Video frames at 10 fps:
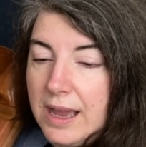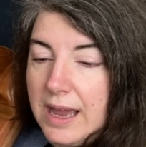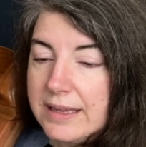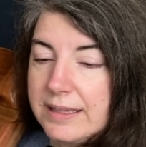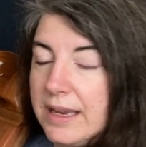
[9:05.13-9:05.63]

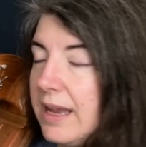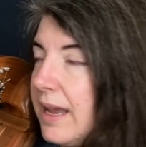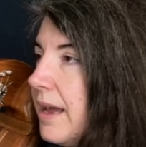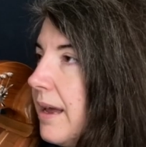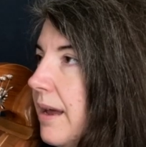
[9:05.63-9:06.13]
I say
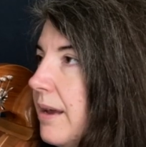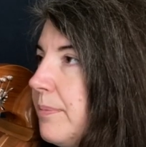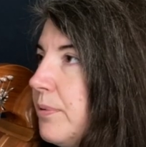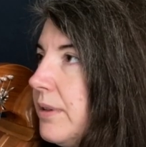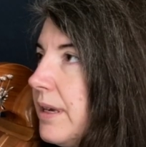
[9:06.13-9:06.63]
I
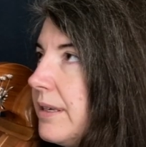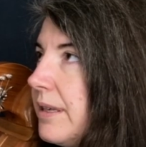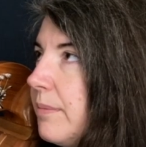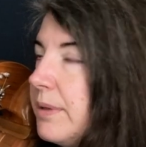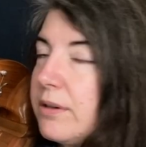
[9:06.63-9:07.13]
put A
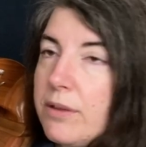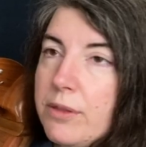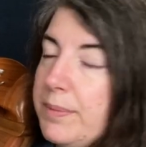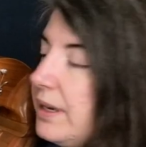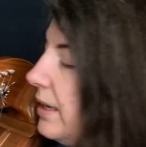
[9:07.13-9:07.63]
star because
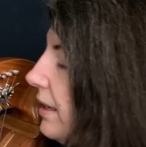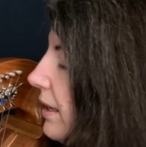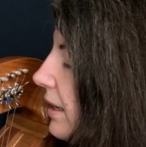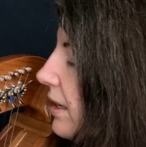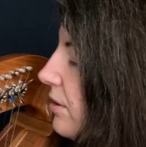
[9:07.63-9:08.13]
the
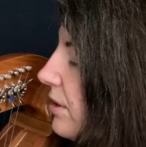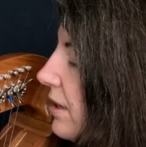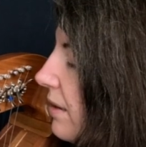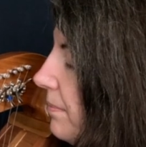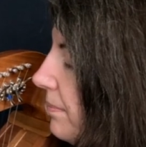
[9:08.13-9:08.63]
beginning is the
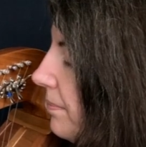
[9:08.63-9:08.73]
same.